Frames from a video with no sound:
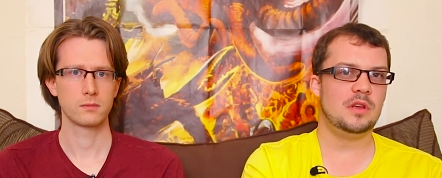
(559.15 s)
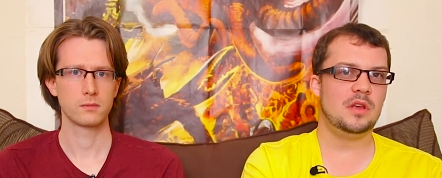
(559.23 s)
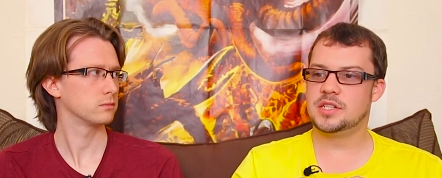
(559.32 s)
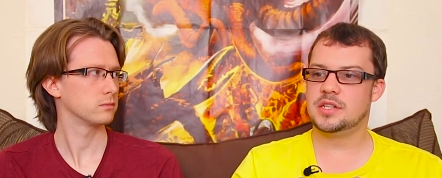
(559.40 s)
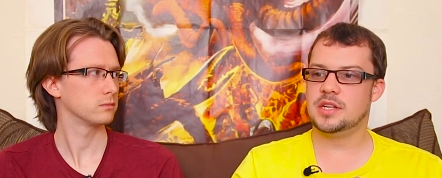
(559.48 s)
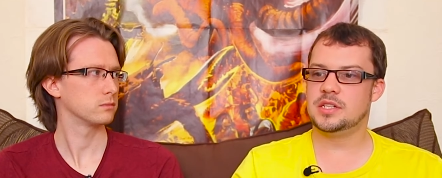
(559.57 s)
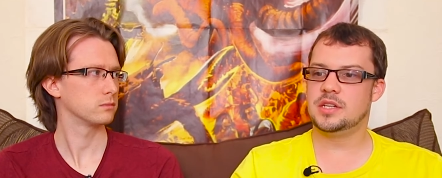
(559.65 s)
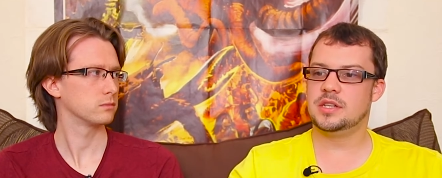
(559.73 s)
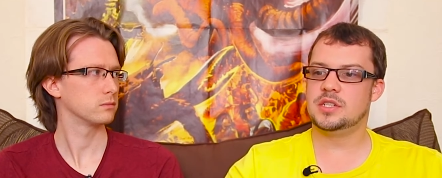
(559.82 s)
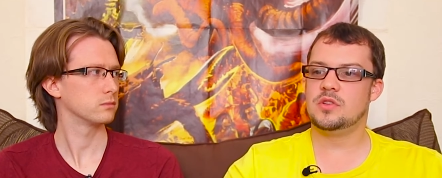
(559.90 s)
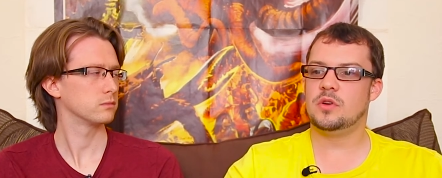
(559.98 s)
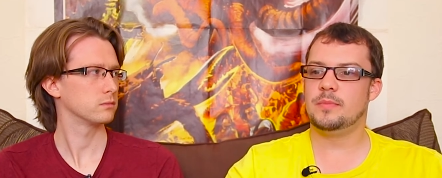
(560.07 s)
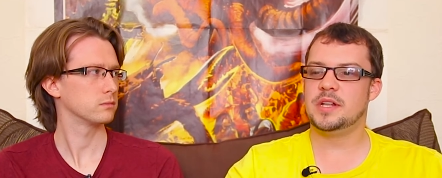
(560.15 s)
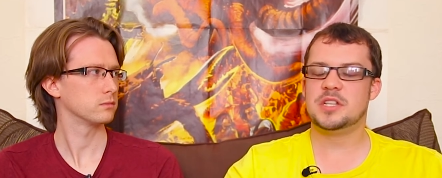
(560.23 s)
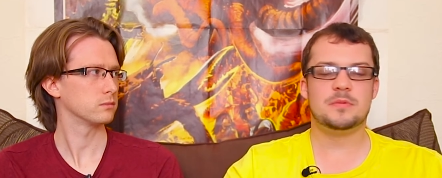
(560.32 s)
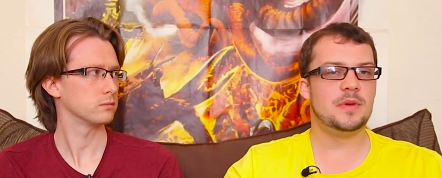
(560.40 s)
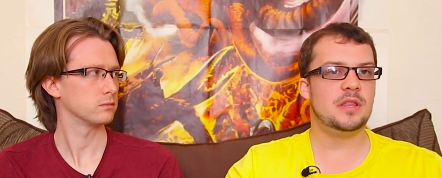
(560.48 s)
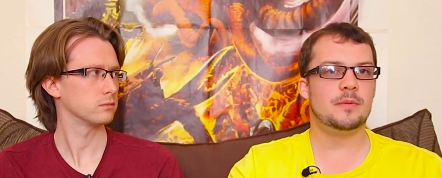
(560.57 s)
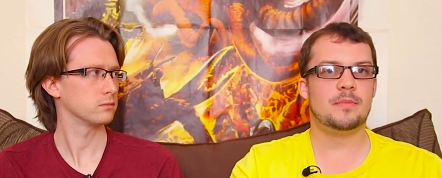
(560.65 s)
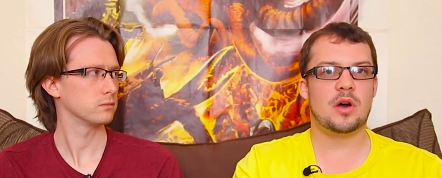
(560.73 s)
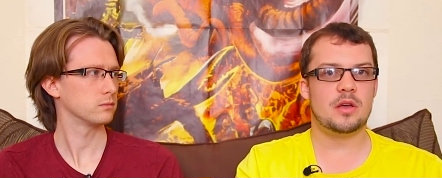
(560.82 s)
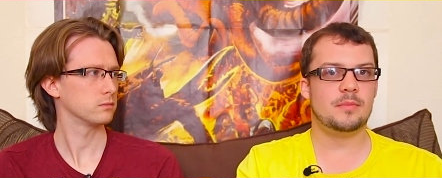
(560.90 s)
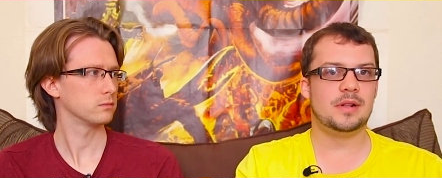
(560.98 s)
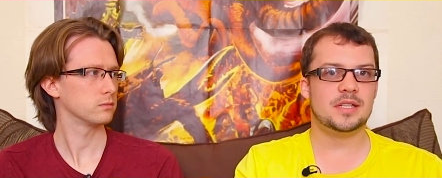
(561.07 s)
Speaker 1: It's, it's, it's not meant to be the
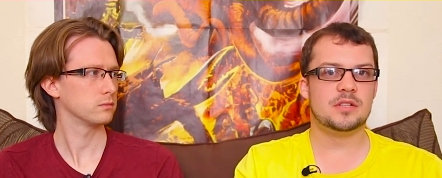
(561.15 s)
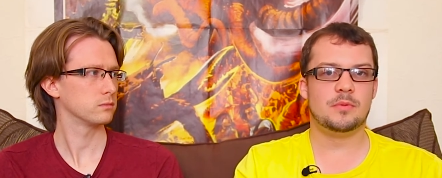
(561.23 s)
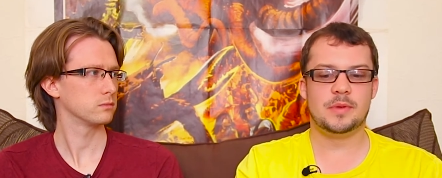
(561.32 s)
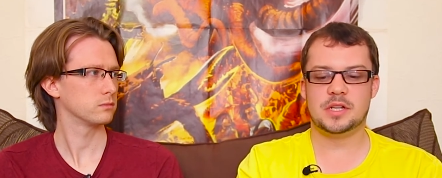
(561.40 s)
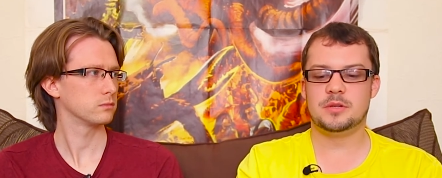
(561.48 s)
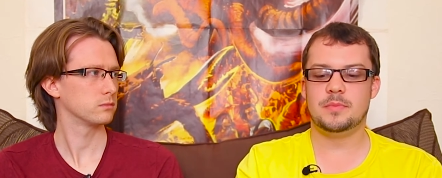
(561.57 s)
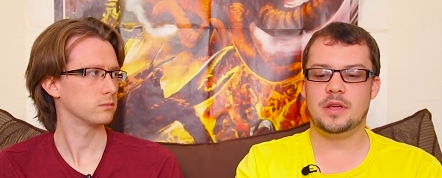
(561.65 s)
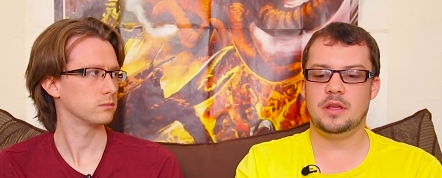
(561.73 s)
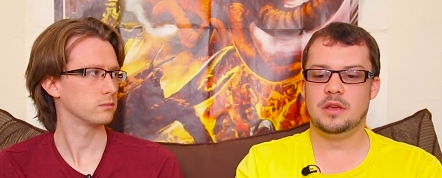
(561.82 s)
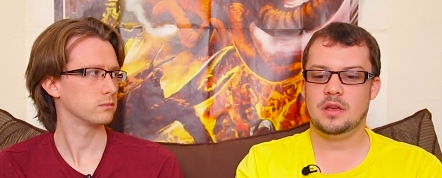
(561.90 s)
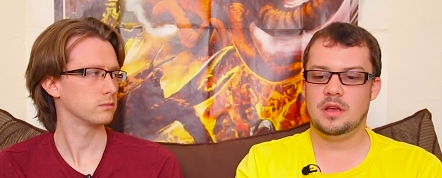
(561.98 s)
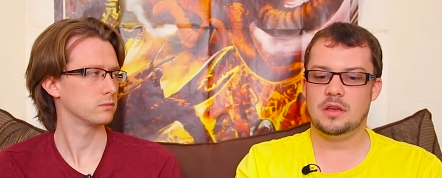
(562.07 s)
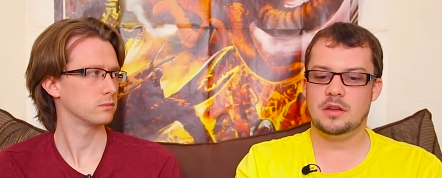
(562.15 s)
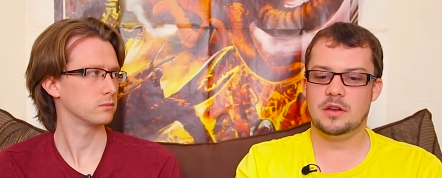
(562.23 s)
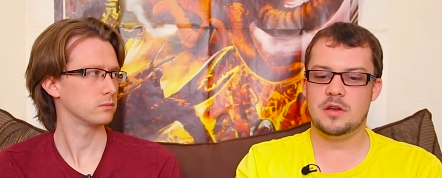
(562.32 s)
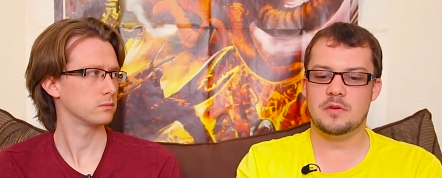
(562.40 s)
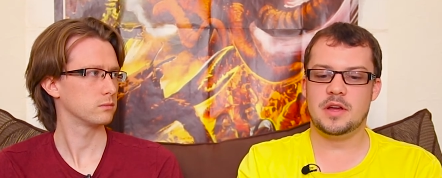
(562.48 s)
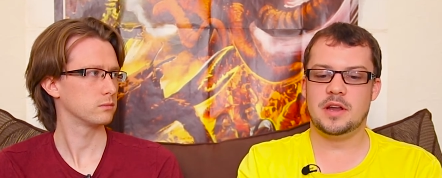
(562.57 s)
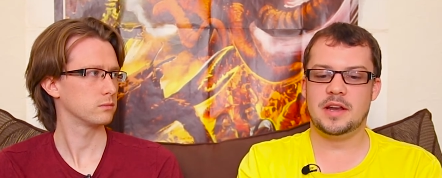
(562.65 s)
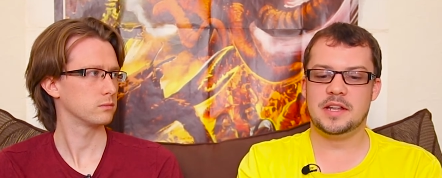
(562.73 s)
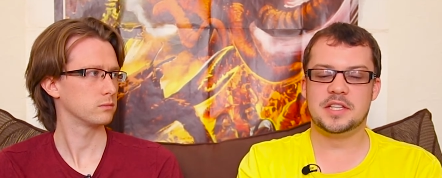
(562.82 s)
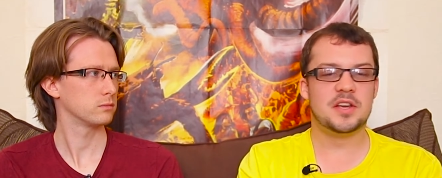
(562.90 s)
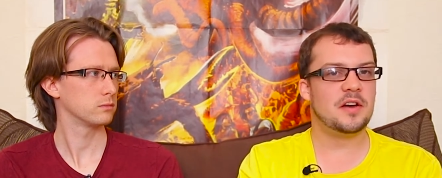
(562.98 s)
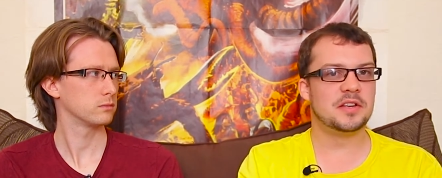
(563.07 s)
Bible. It's not meant to be you know an
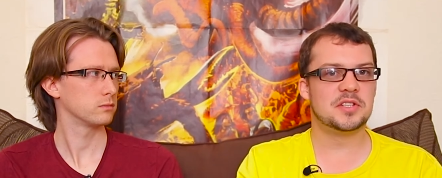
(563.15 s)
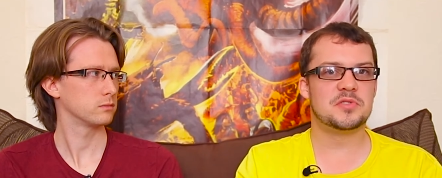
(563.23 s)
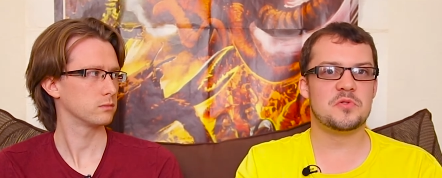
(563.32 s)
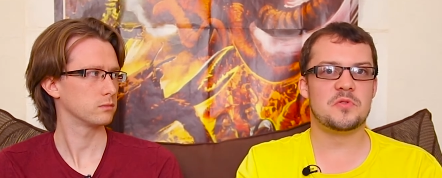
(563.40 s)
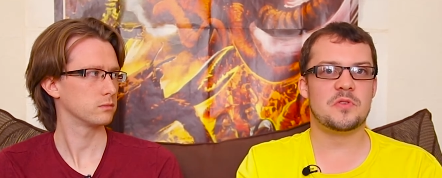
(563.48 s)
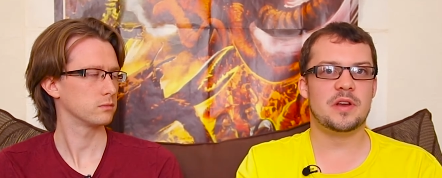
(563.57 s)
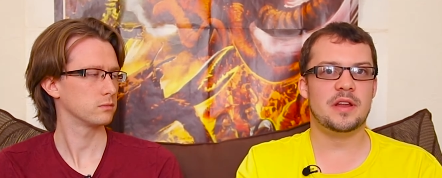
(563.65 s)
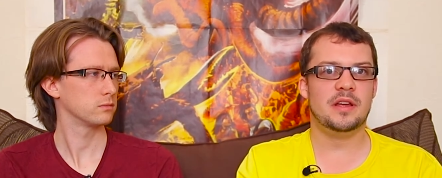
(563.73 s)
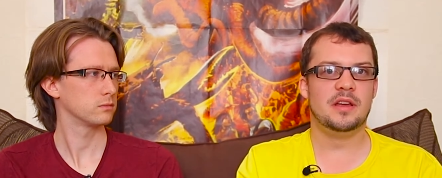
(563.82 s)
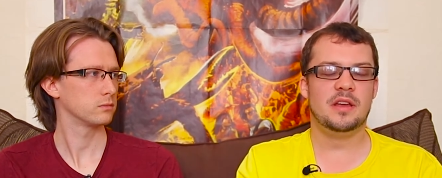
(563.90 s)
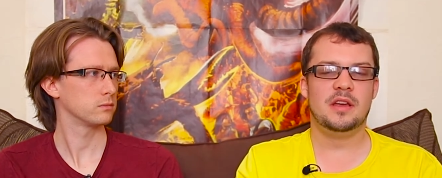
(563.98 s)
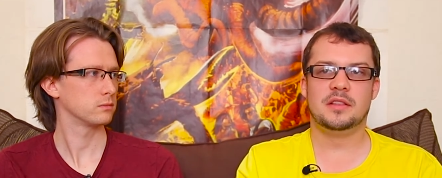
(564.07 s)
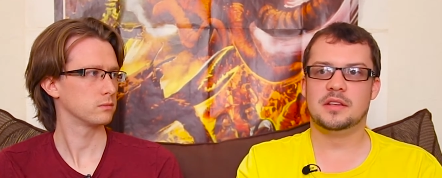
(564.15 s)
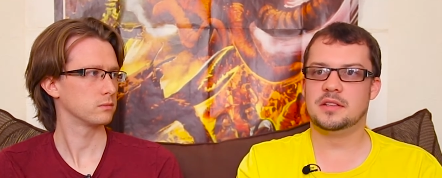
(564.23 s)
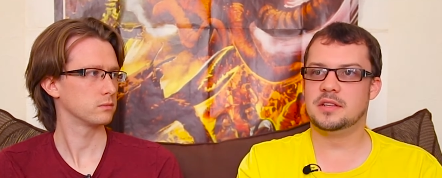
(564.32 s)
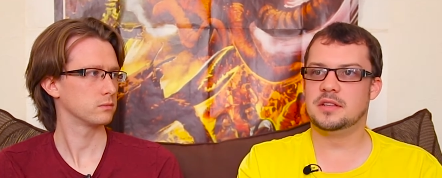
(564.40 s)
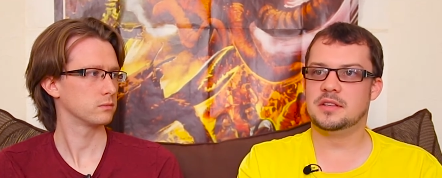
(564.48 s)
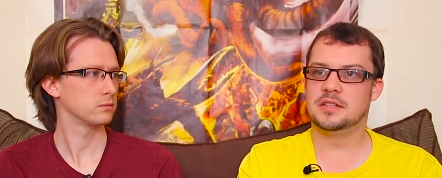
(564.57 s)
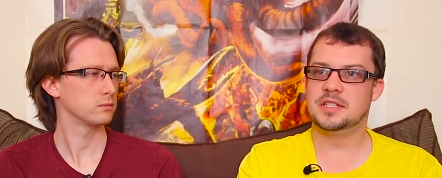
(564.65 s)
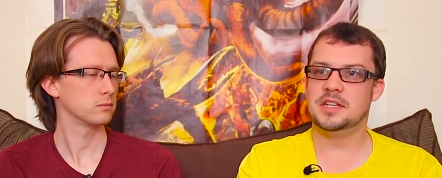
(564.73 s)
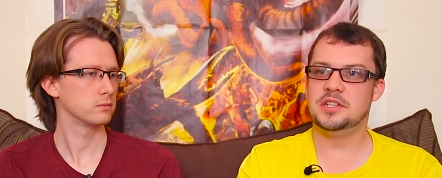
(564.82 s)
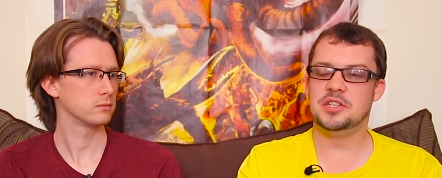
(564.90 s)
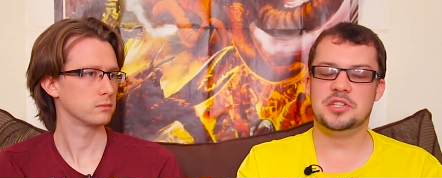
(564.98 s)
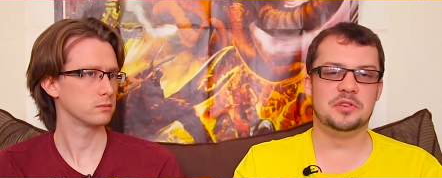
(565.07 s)
entire story that, that, that
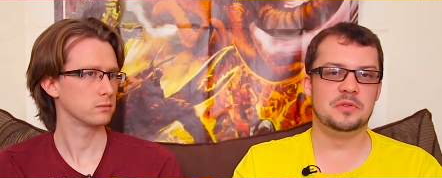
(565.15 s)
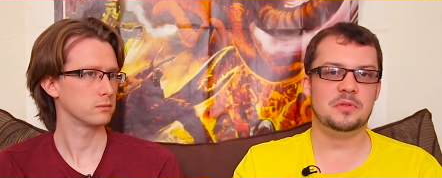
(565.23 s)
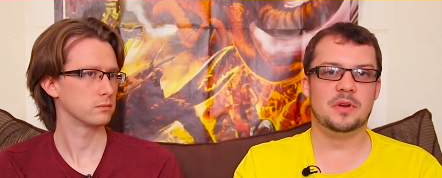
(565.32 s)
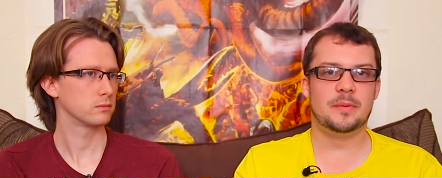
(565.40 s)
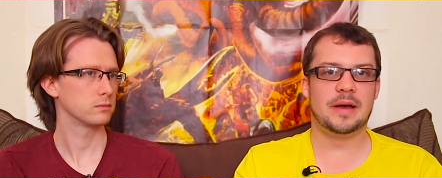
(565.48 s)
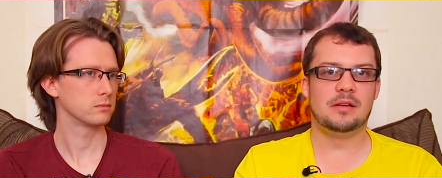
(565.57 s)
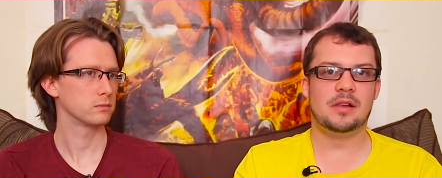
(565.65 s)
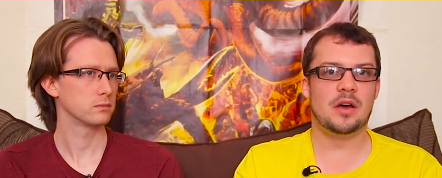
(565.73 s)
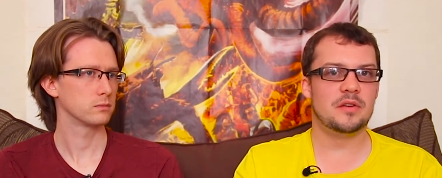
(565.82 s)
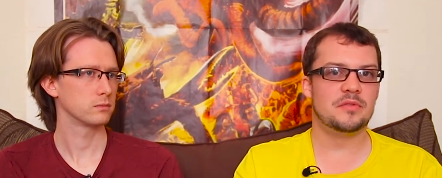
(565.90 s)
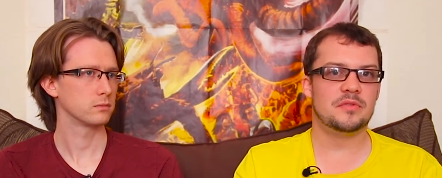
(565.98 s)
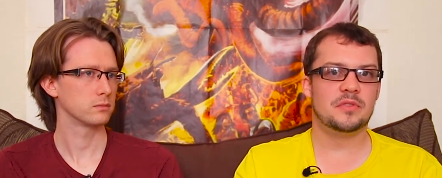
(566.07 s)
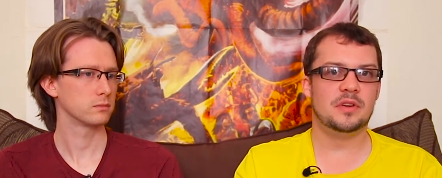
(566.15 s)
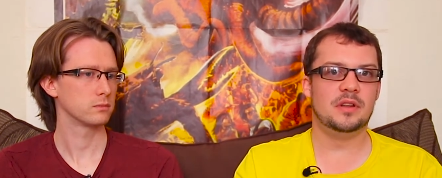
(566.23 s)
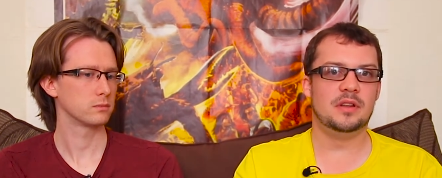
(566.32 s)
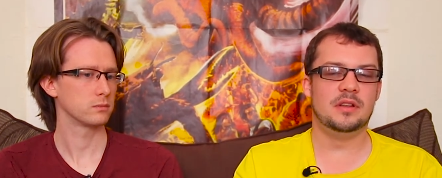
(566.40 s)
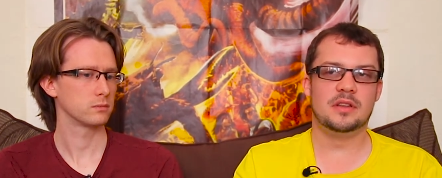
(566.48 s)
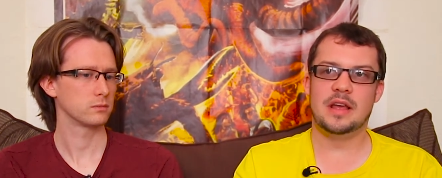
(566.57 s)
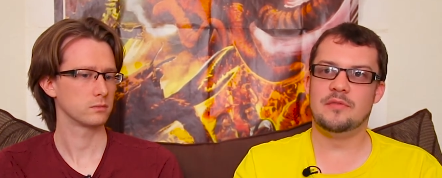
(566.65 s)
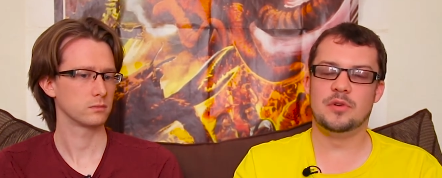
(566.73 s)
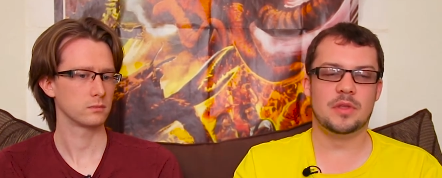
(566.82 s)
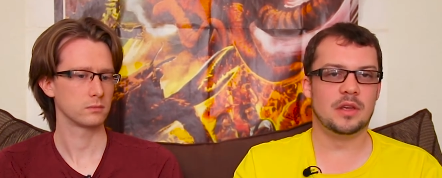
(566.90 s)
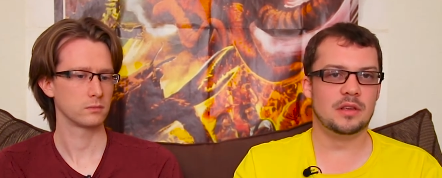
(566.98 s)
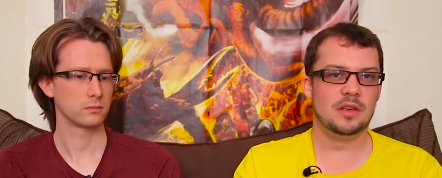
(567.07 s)
teaches you about life and
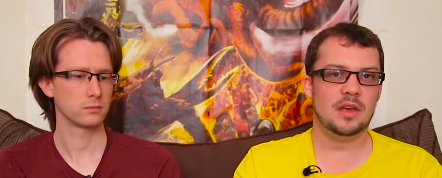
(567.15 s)
everything.